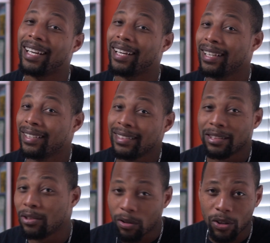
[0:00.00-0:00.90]
and
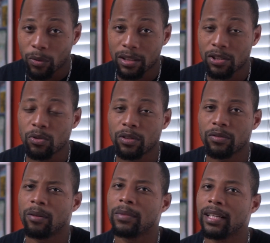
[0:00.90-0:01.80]
you don't know what to choose
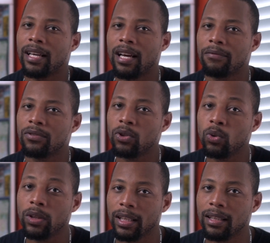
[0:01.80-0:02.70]
from than to have
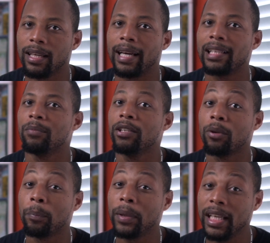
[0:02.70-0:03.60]
too little and to be
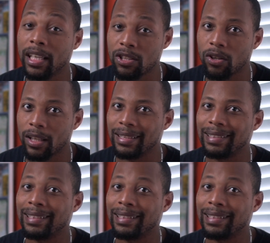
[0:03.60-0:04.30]
repeating shots.